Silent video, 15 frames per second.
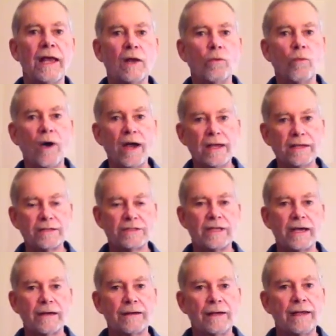And why is
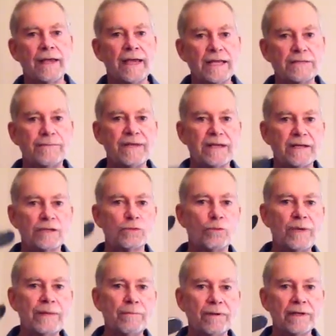that? It's because
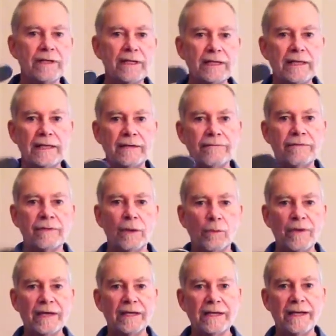we believe that
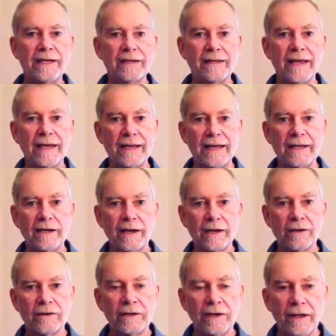we can hit that 8
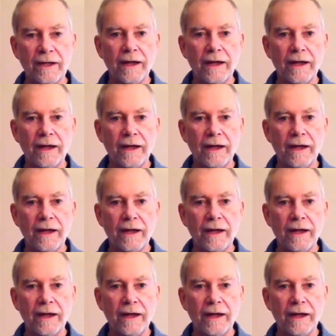iron